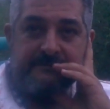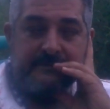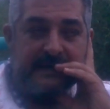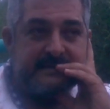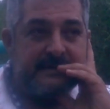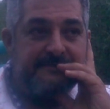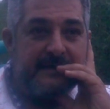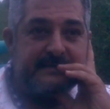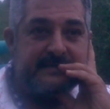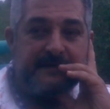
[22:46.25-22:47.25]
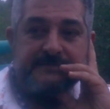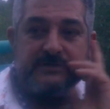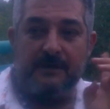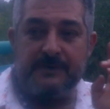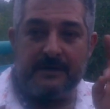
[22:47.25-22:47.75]
That's if his, if
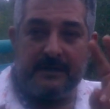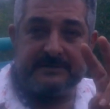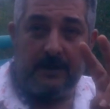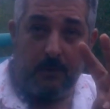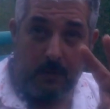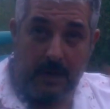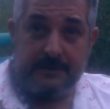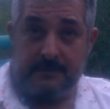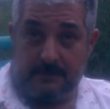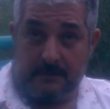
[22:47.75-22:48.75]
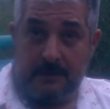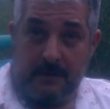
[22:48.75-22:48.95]
John McCain has done one